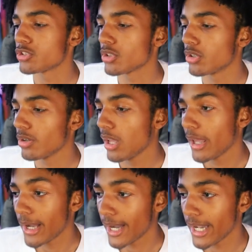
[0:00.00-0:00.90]
So
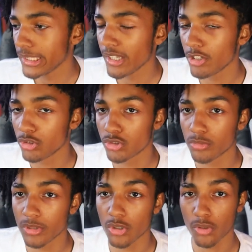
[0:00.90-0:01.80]
I didn't think it was
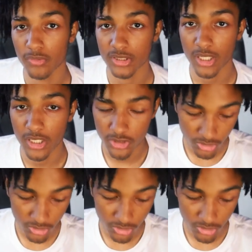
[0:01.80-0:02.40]
gonna be oversized.